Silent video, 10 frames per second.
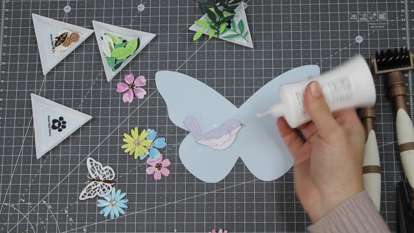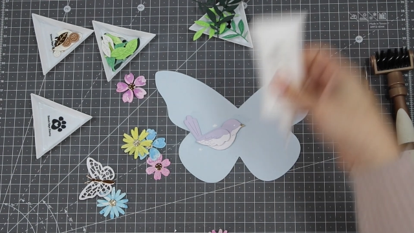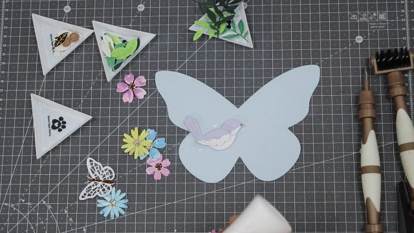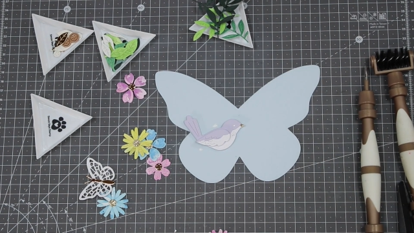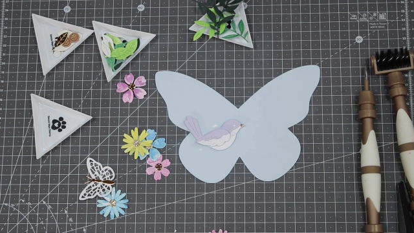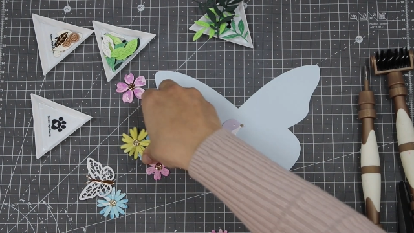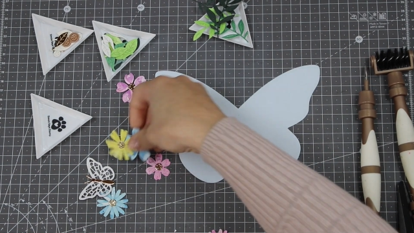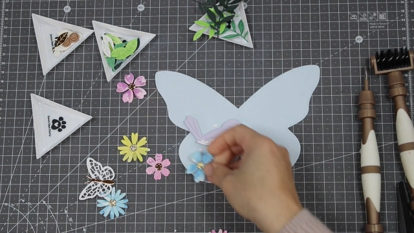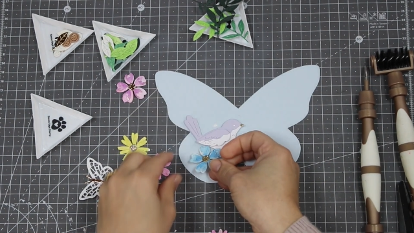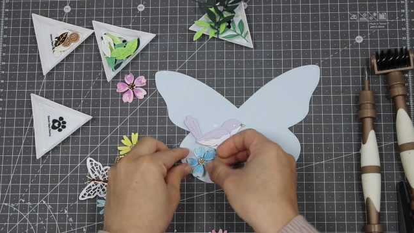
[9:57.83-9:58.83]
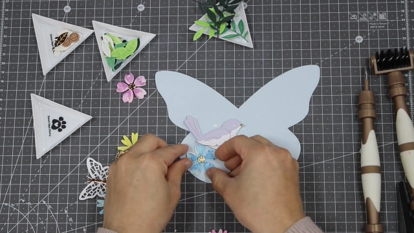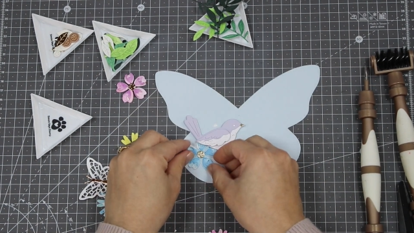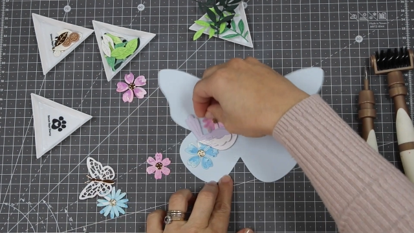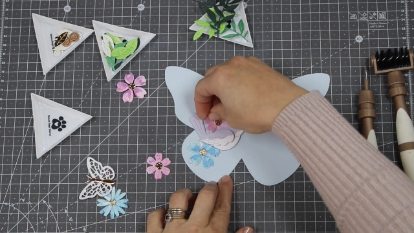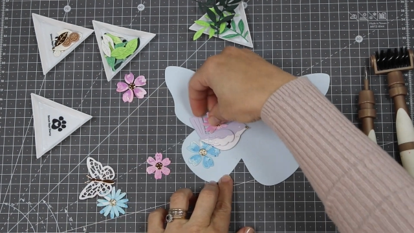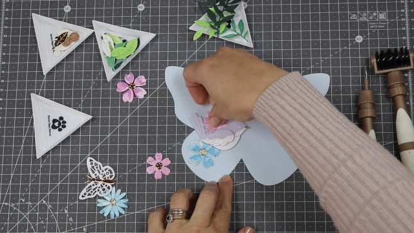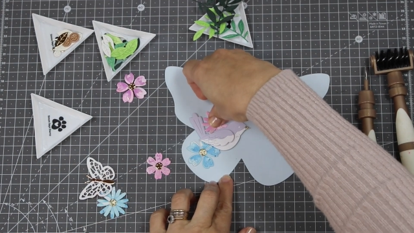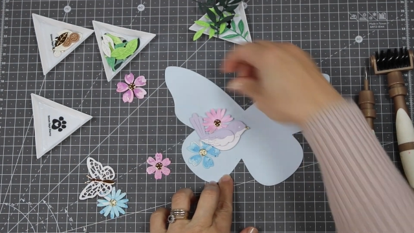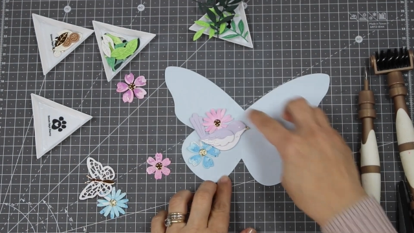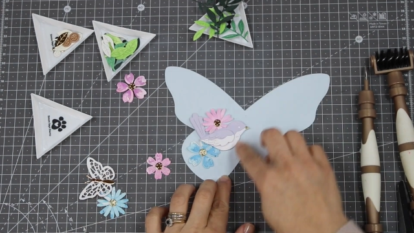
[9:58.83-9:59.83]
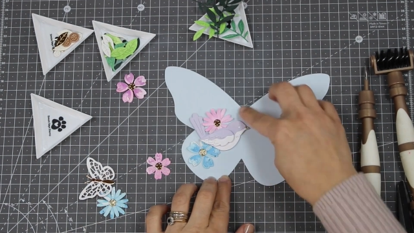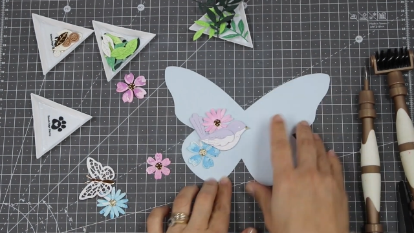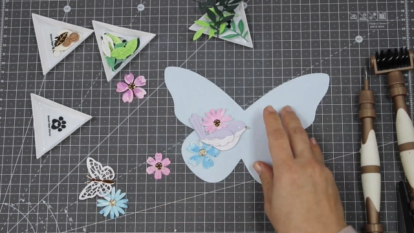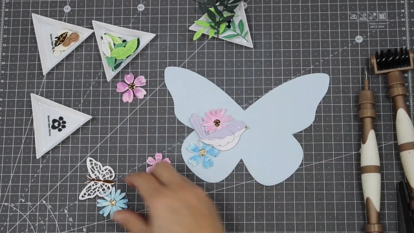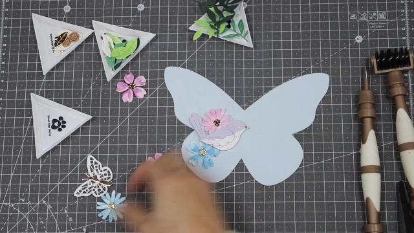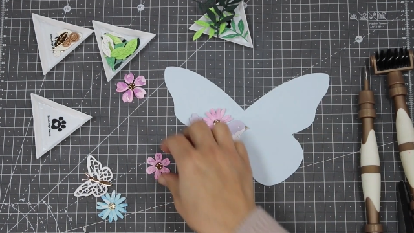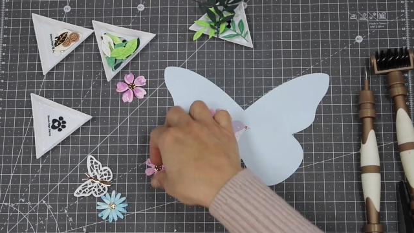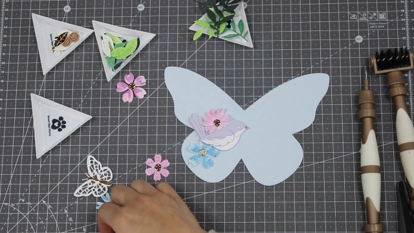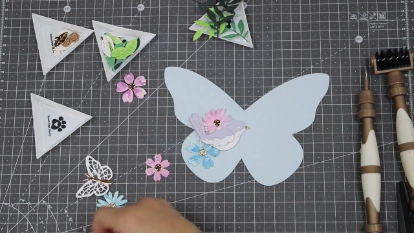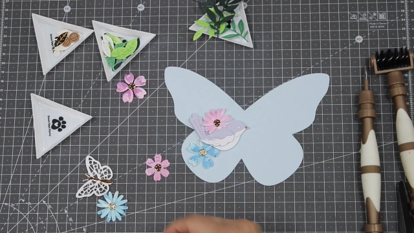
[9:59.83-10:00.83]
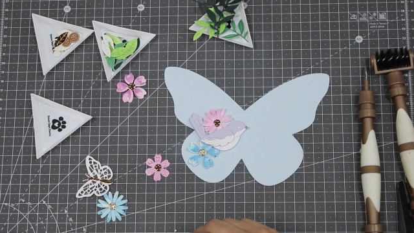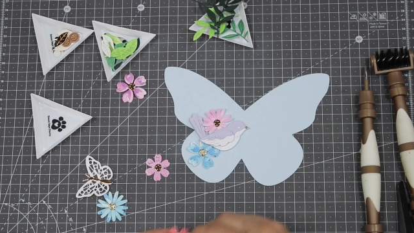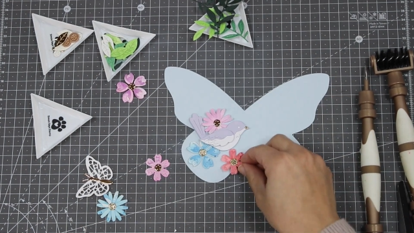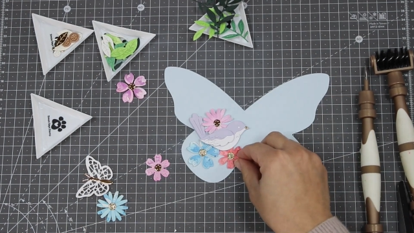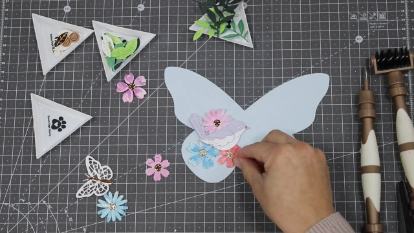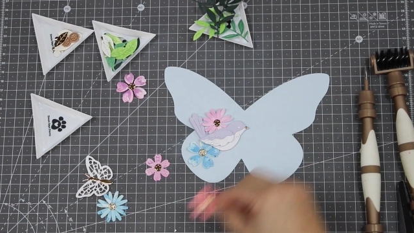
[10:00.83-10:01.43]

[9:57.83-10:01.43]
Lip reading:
Nobody's mouth can be seen.